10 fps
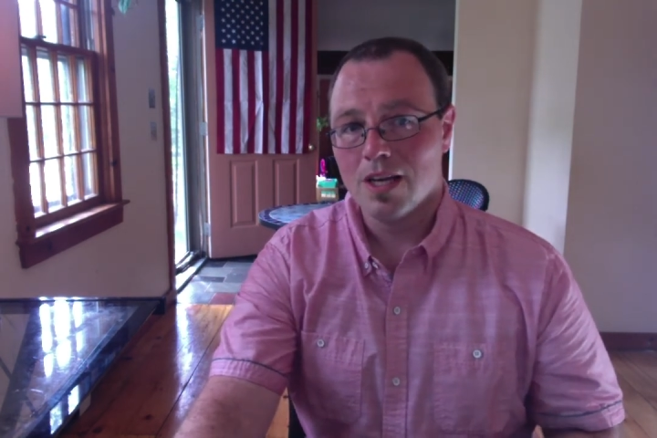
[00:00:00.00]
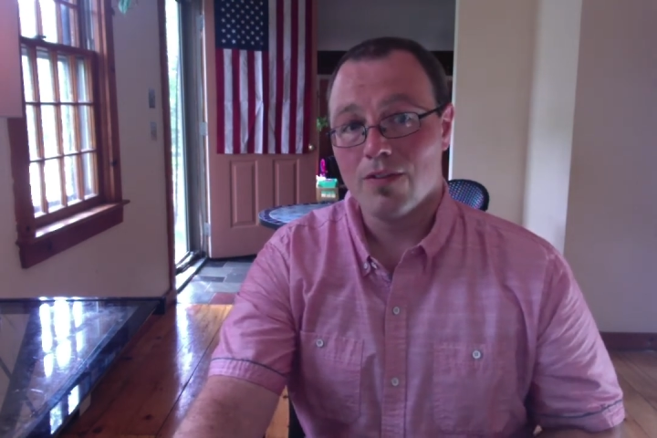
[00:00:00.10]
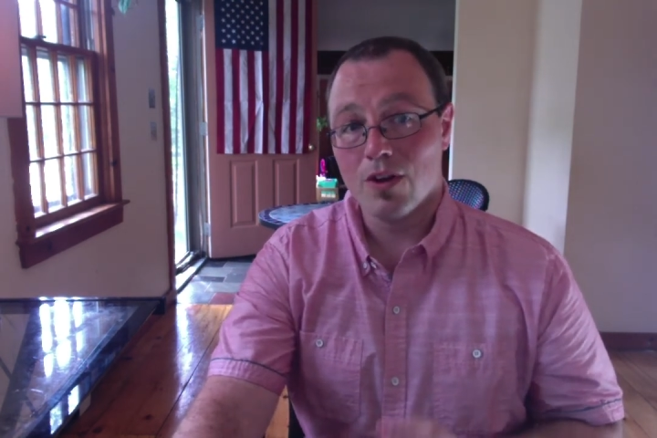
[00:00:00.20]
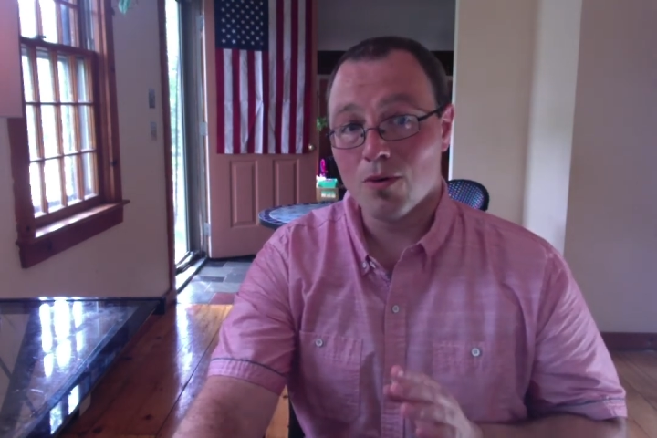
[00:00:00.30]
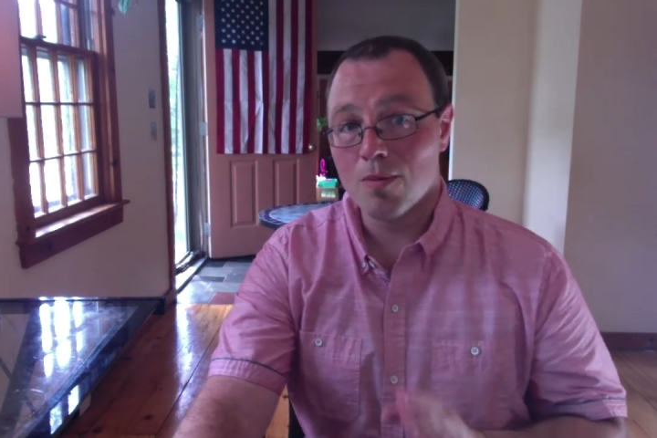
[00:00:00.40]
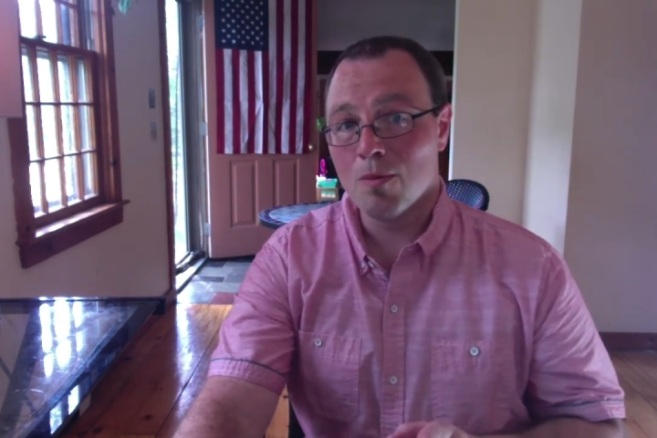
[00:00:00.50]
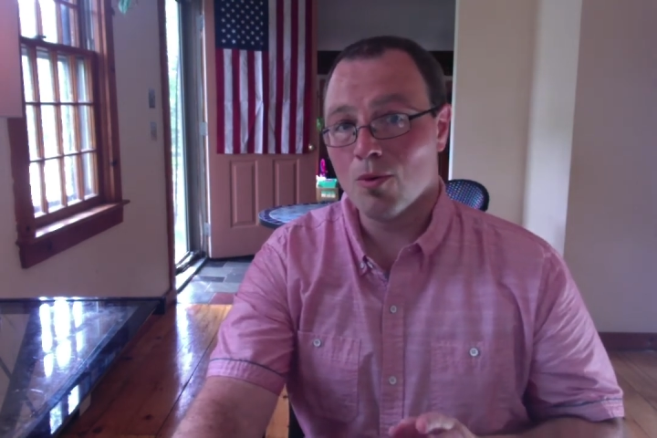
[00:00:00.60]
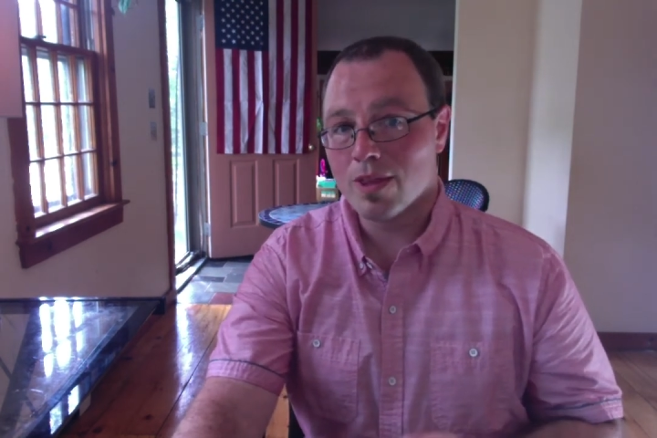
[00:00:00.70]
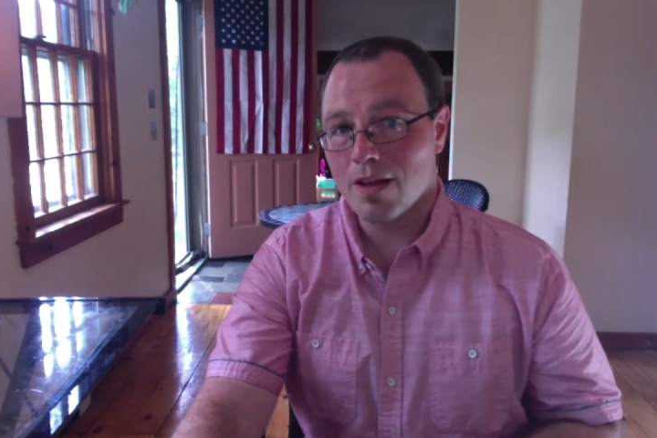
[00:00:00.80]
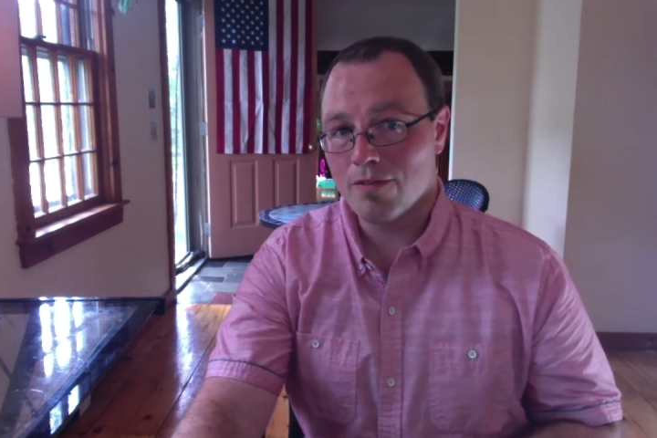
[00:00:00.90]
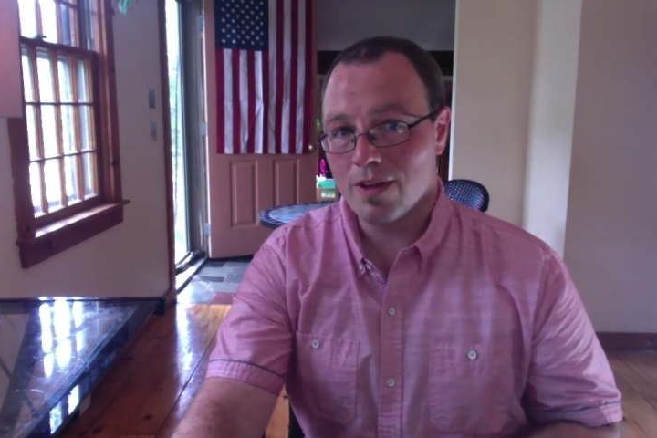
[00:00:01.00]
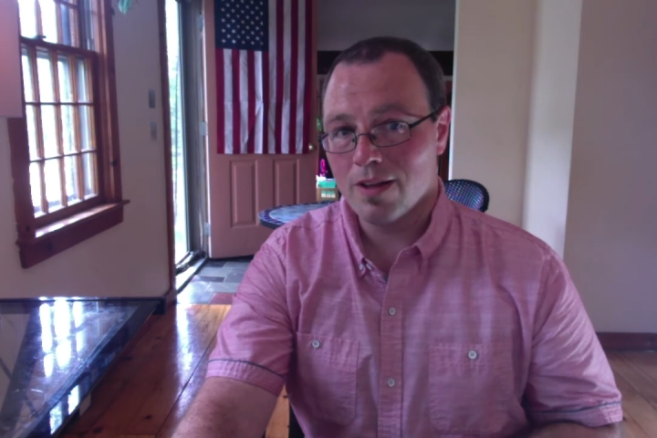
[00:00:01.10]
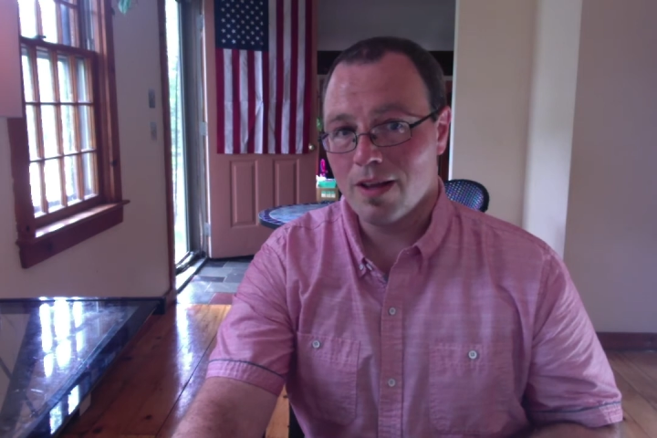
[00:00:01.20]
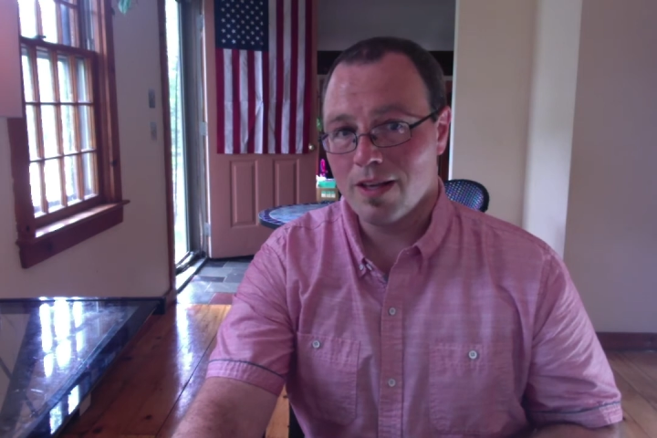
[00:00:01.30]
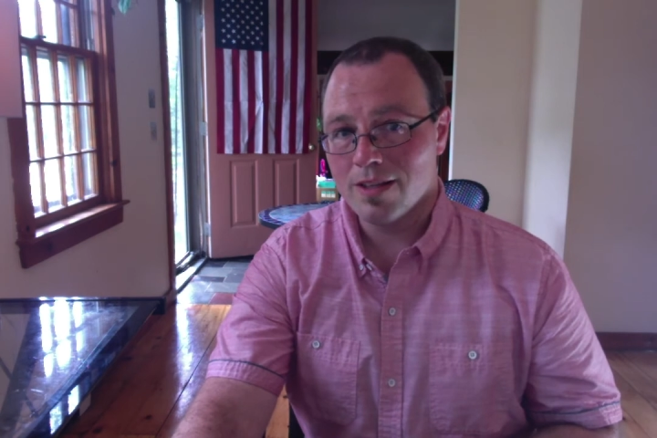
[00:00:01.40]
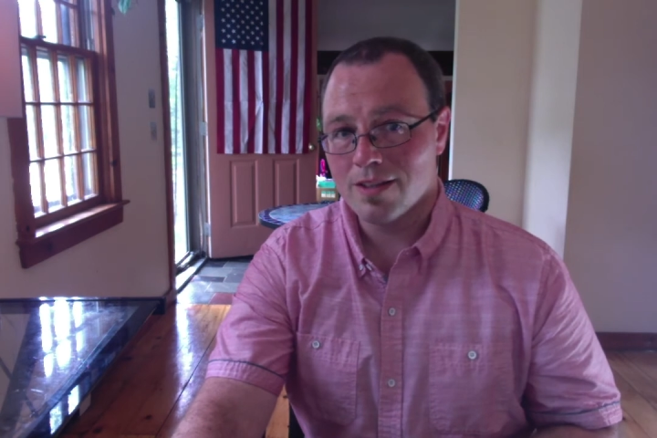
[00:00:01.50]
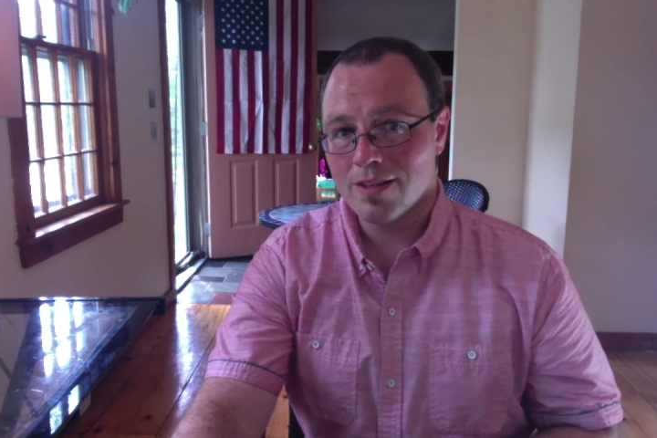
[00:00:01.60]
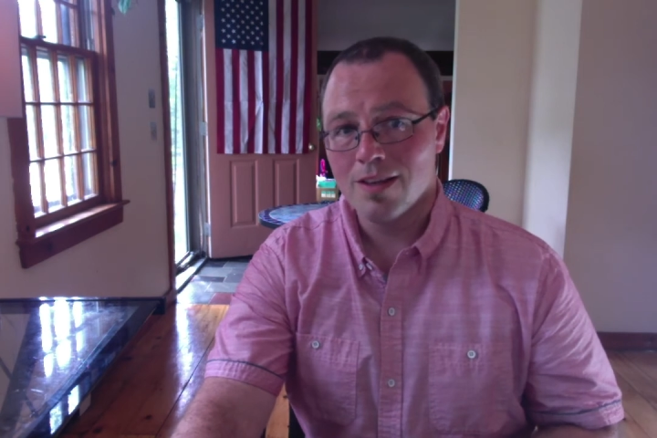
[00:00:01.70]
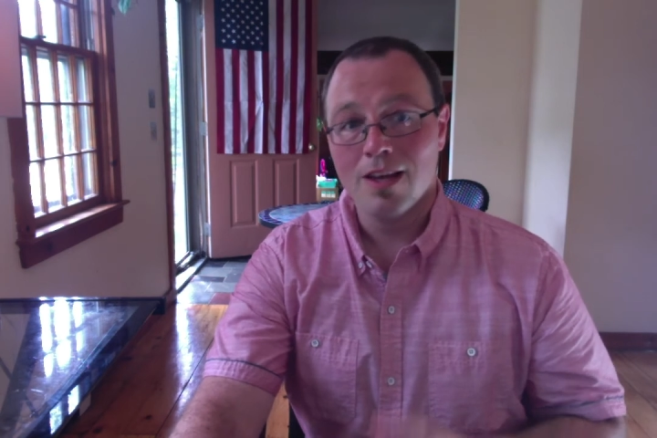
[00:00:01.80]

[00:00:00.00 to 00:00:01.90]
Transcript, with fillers: If you don't remember what that feels like,